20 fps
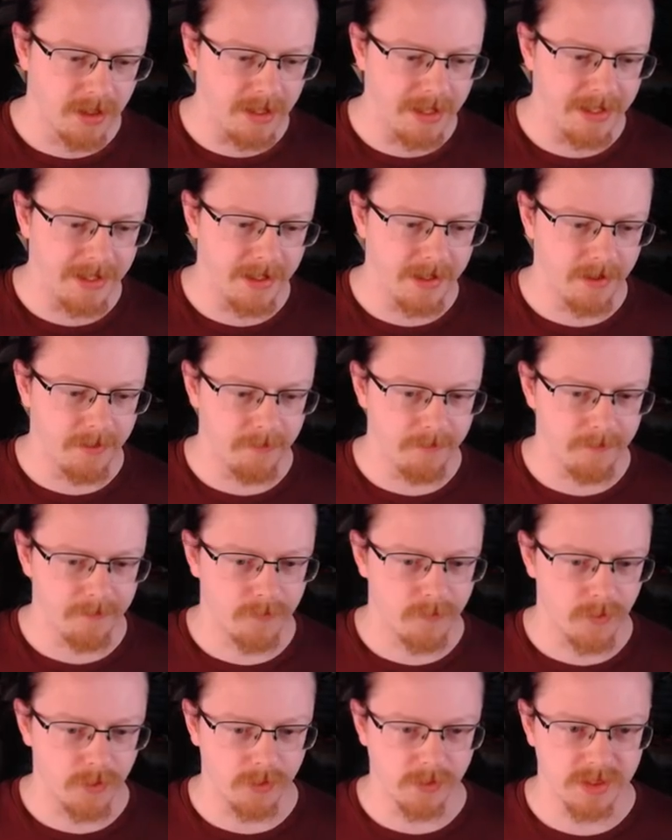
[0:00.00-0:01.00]

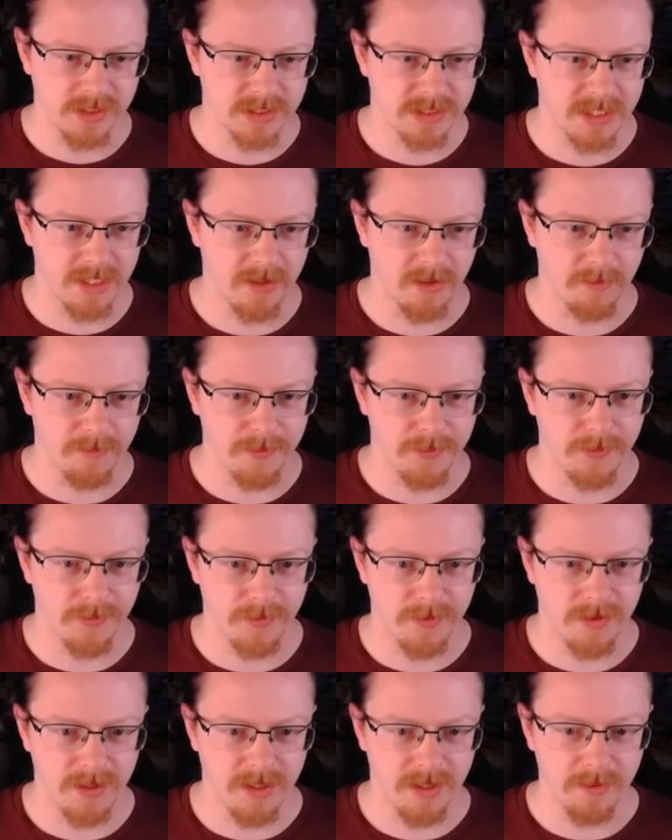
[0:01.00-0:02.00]
We're going to set up
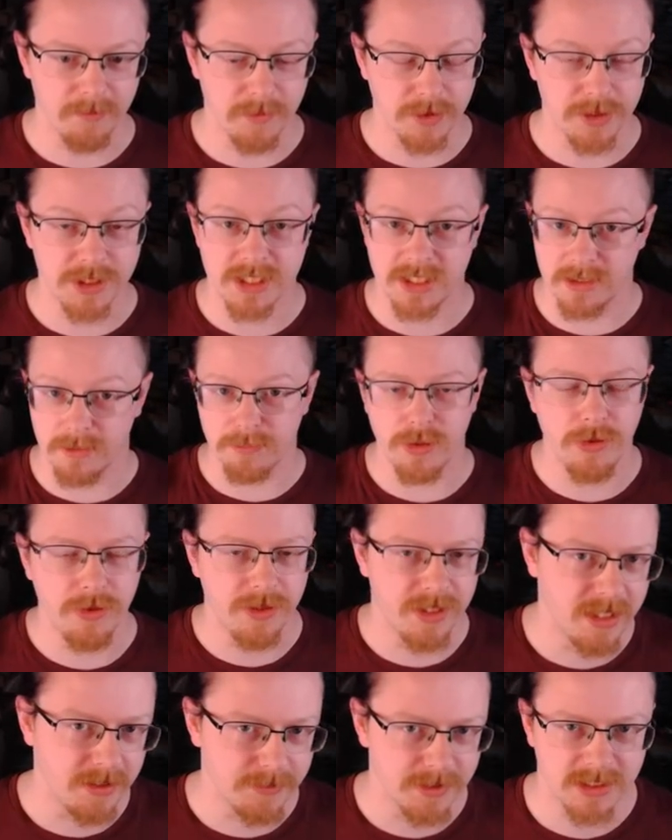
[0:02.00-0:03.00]
or see the blue
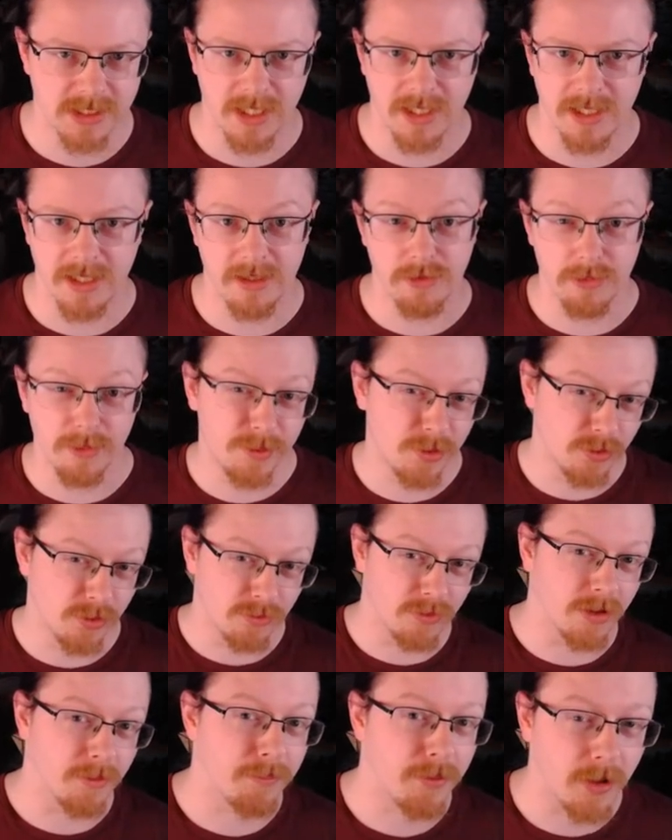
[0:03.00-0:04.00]
team side, or we're
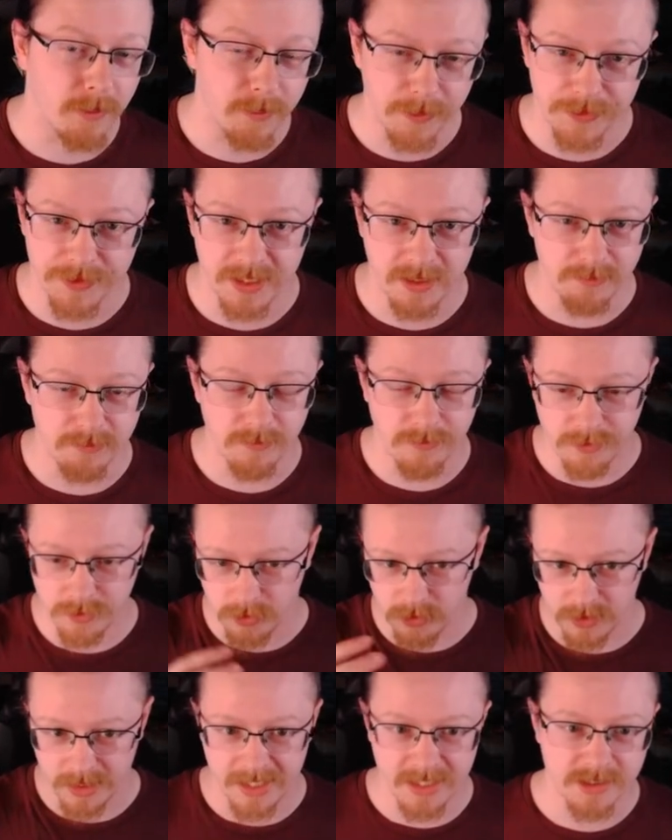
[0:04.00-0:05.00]
going to run a purple team
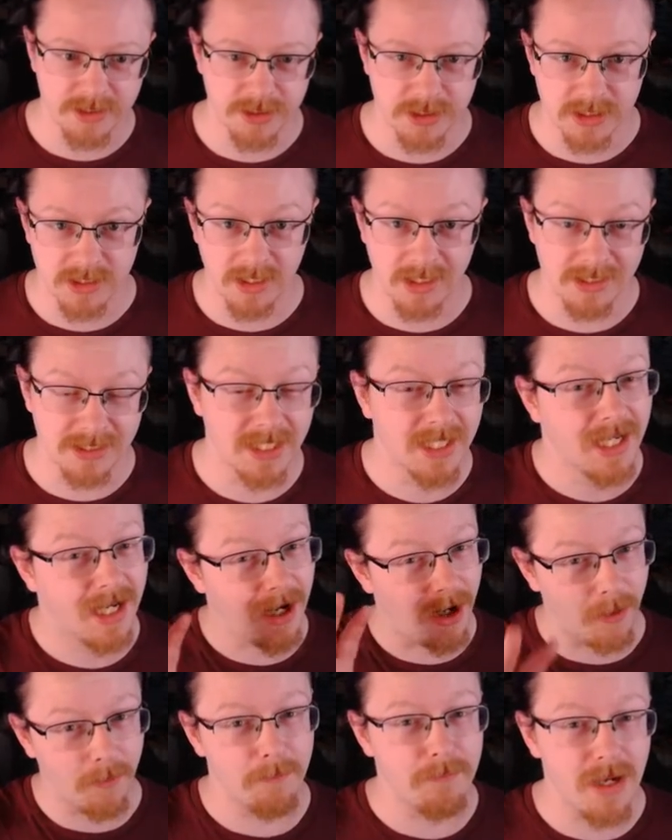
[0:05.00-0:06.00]
full exercise.
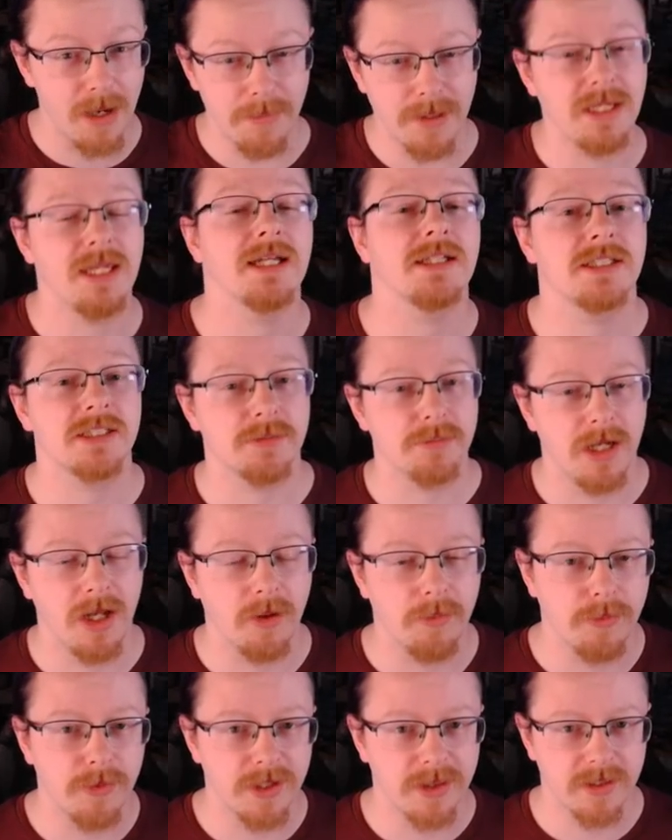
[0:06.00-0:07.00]
I'll maybe get some
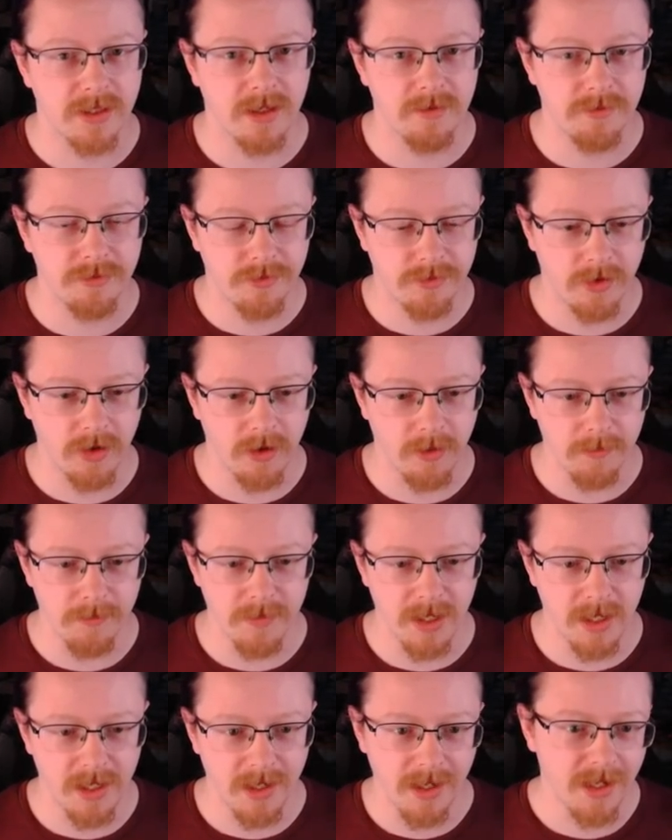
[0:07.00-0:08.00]
help with that
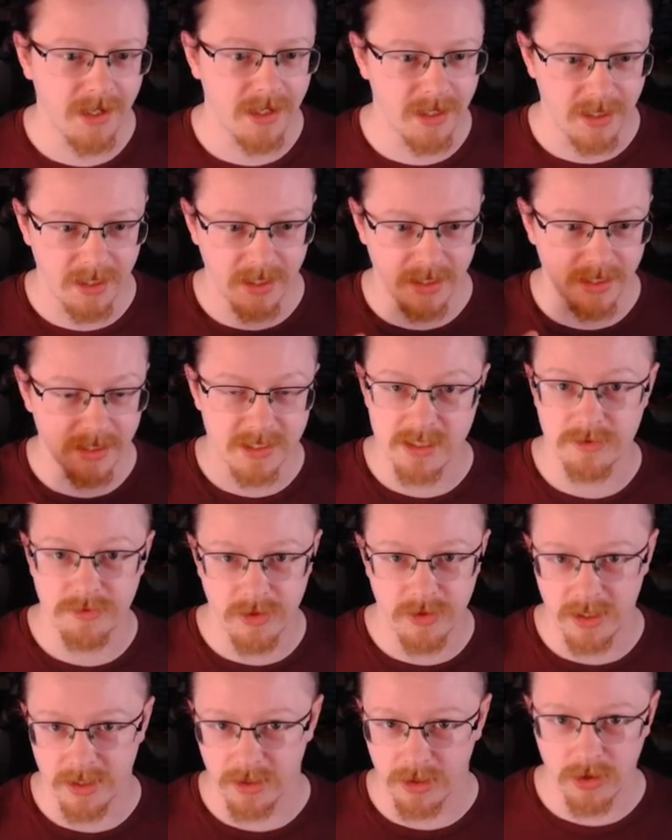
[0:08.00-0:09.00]
from a dear
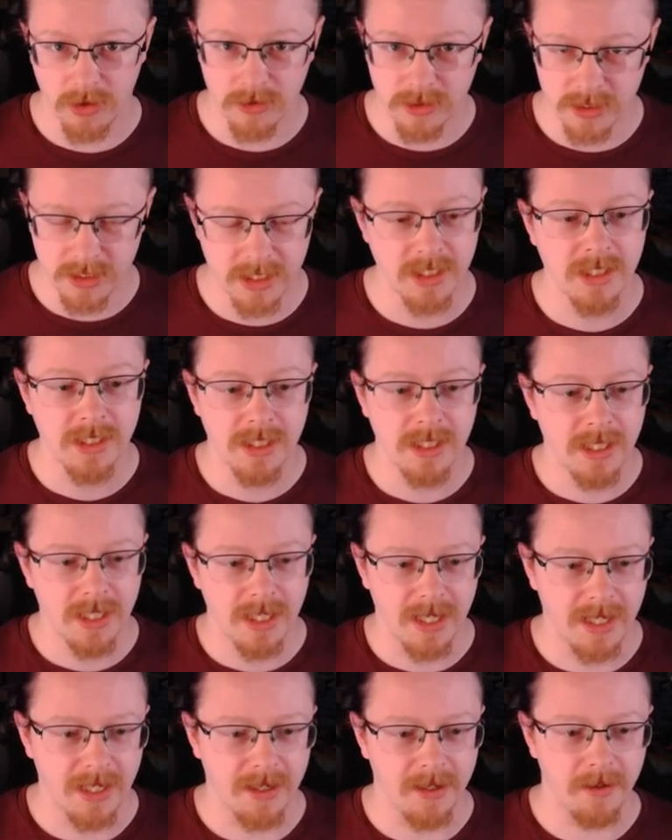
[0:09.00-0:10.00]
friend and colleague
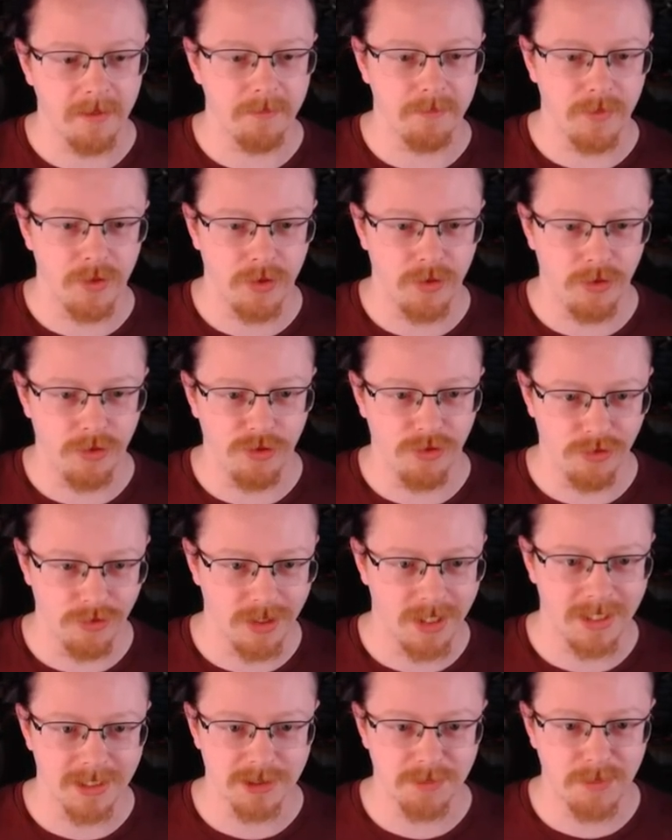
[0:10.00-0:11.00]
who
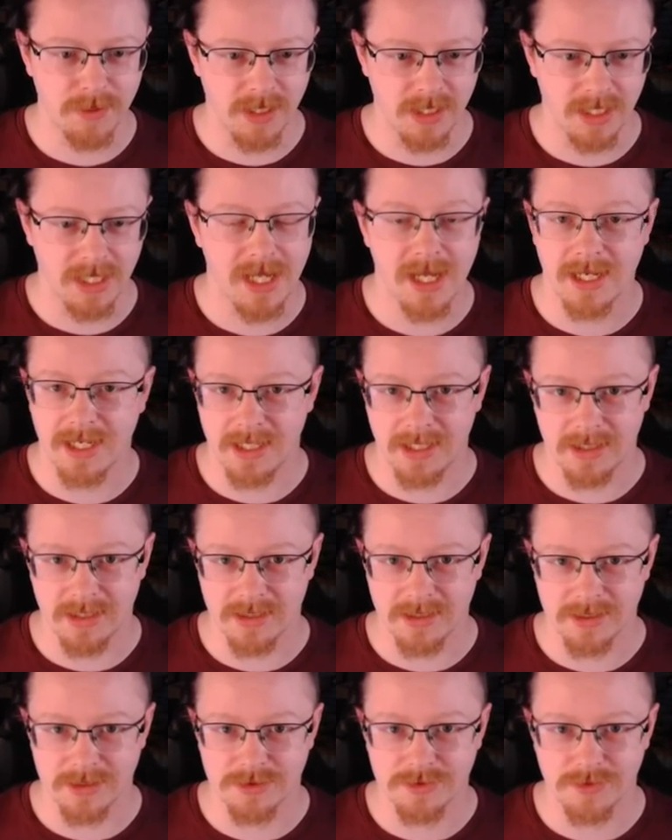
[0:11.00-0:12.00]
has been hacking
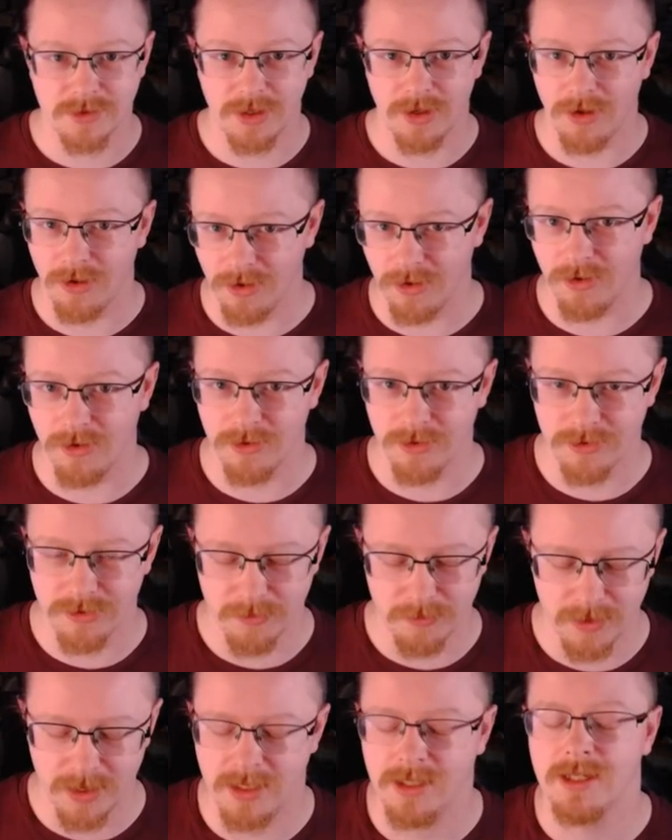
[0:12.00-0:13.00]
things for a lot longer
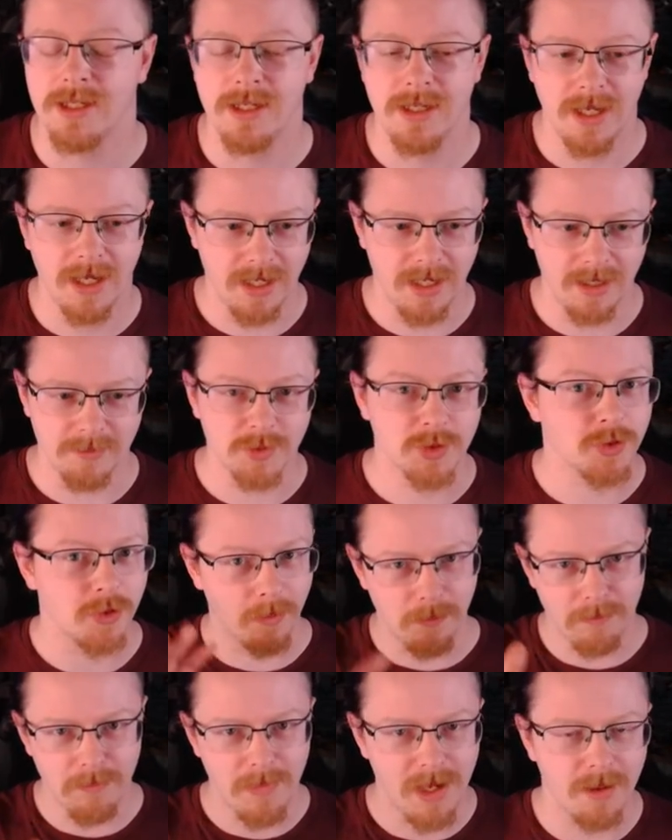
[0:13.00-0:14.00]
than me. So
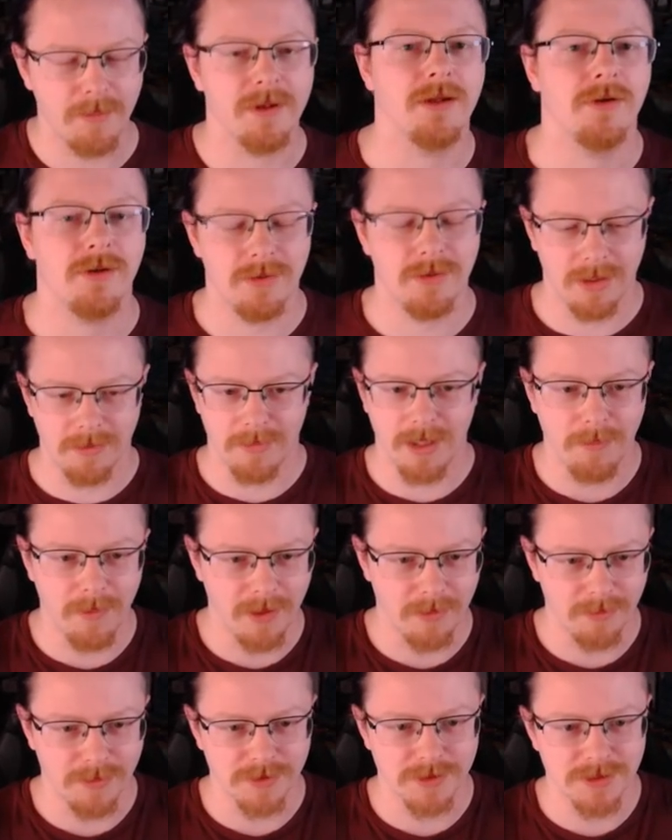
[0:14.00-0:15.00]
maybe I might
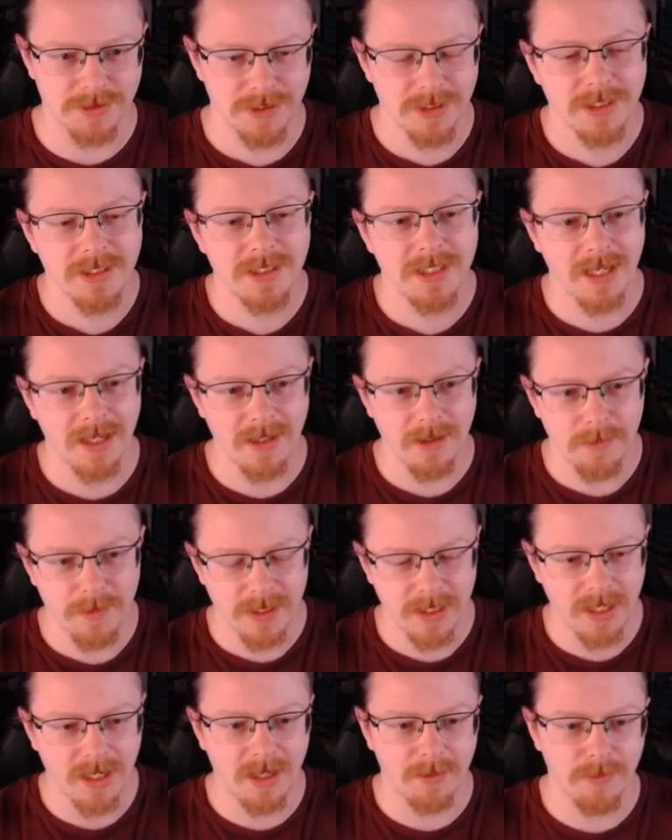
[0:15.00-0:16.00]
be able to get a little
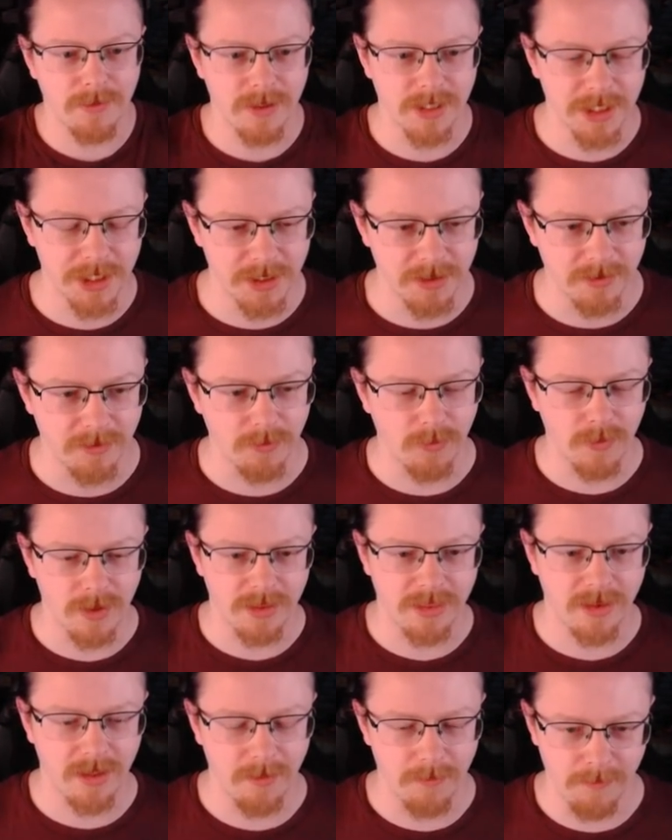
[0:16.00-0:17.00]
bit of collaboration
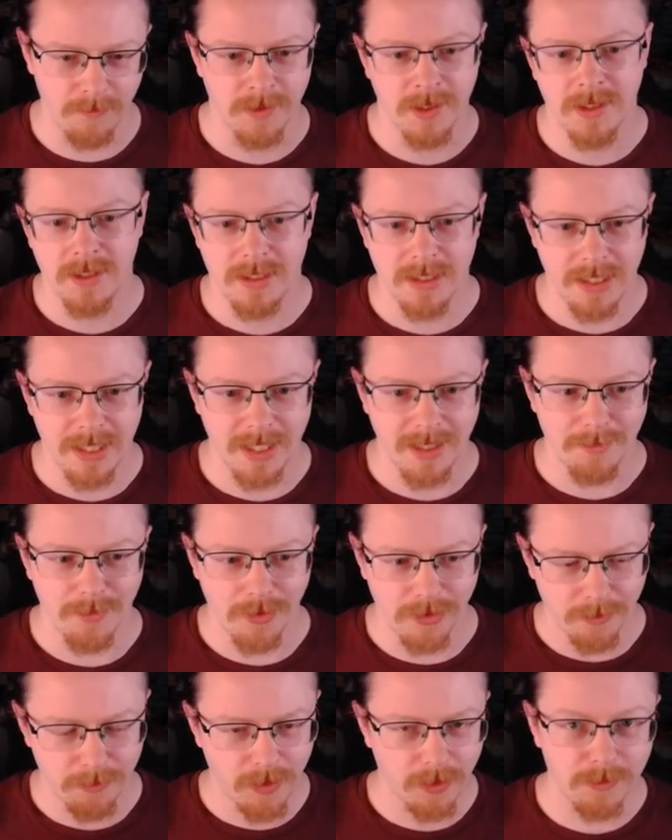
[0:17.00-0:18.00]
with him
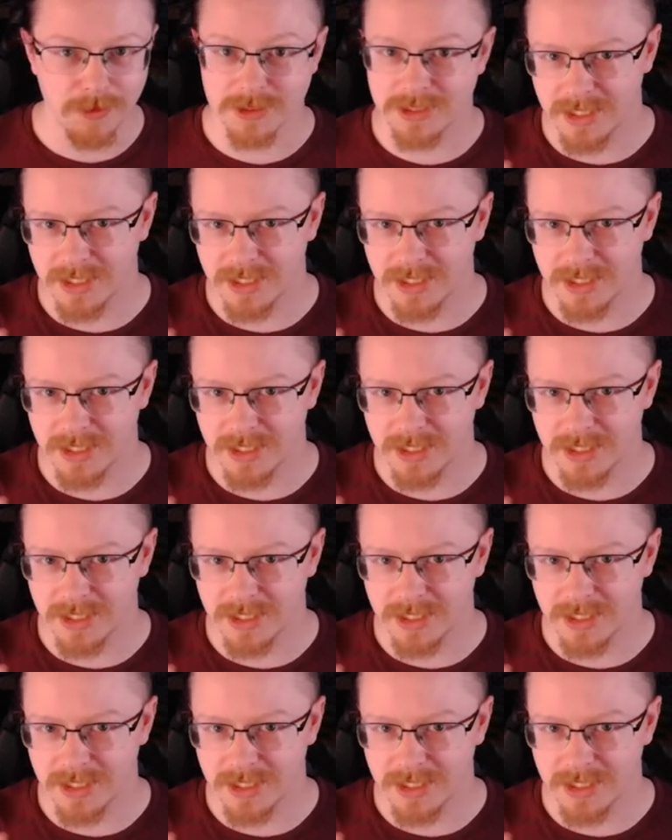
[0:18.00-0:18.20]
on the purple